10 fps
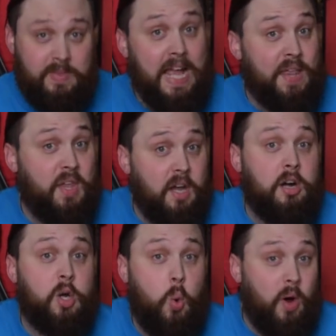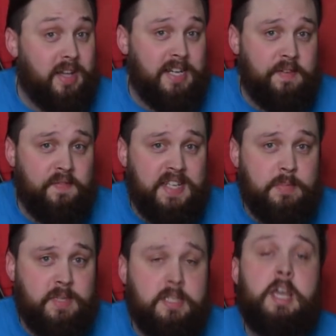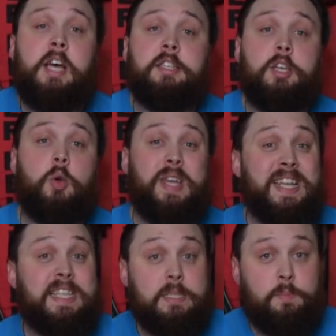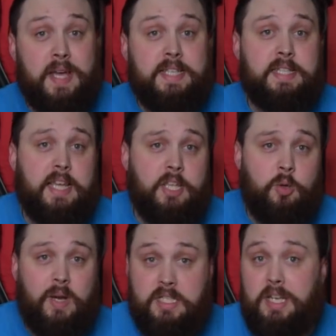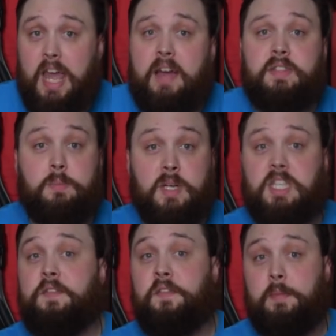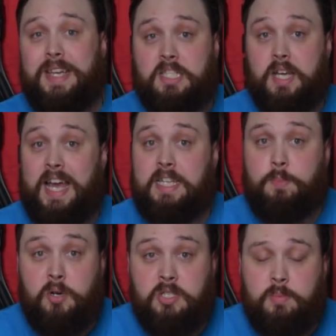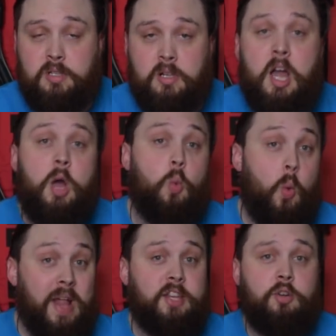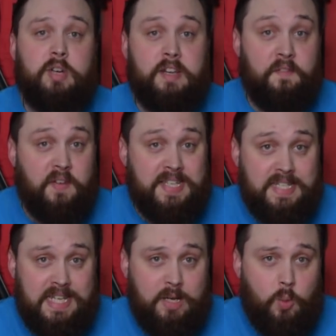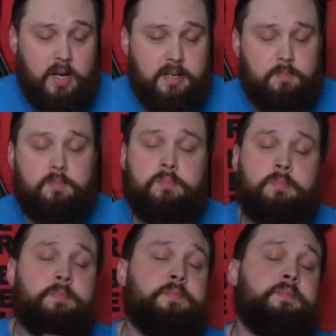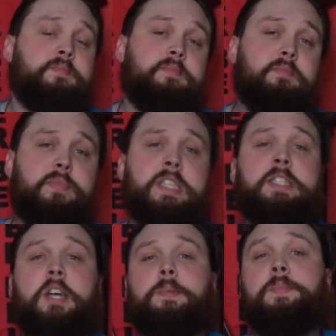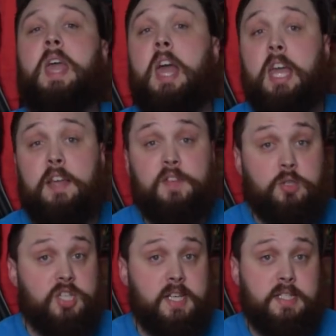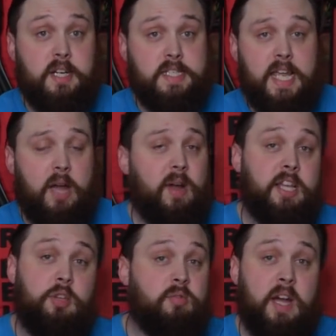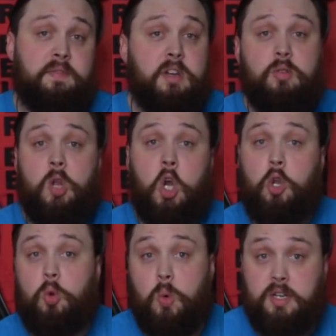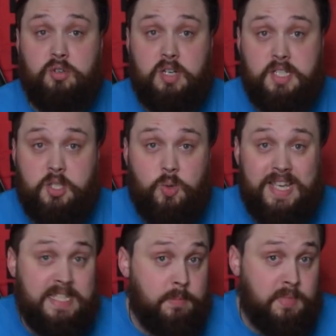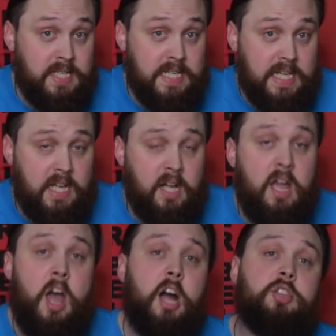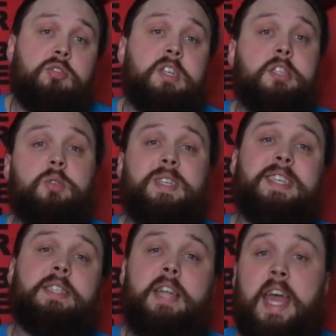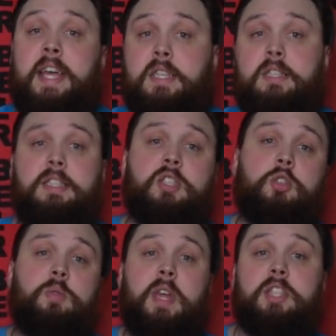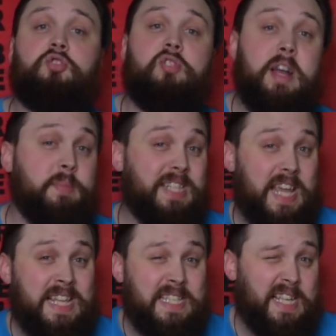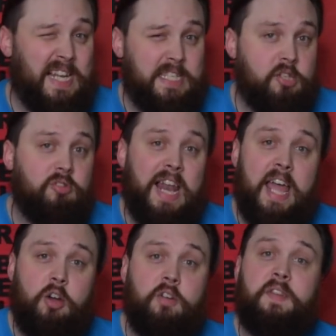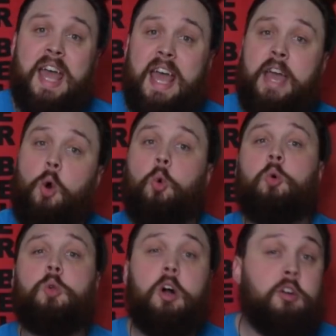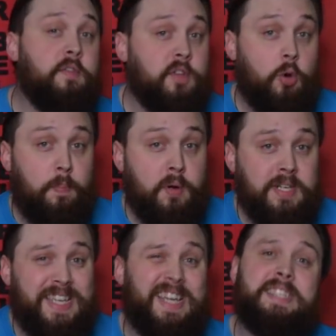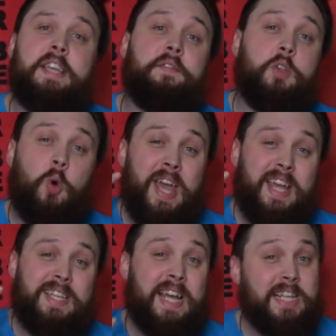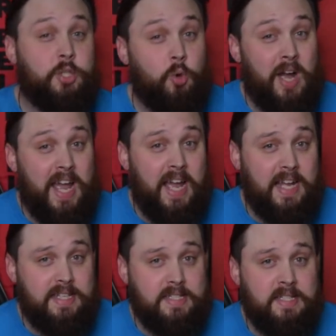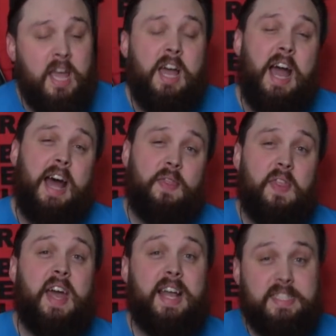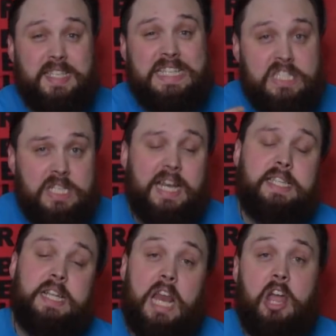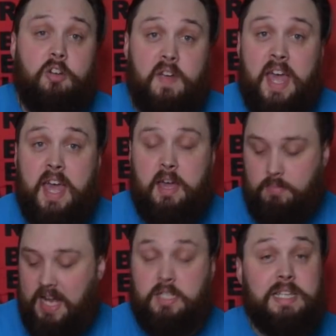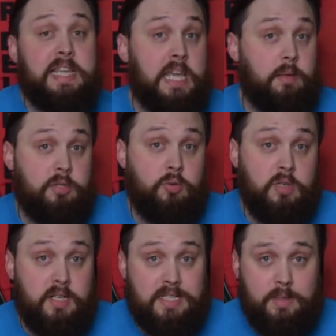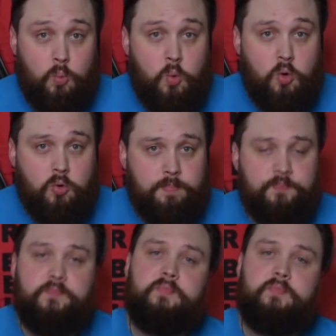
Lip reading: And they are quite an investment, so it is best that you actually have as much information as possible when you're investing in one. So, if you're just starting out and you have no clue what a dry suit is in particular, a dry suit is an airtight suit that traps an insulating layer of air all over your body except for your head and your hands. And that insulating layer of air actually keeps you nice and warm.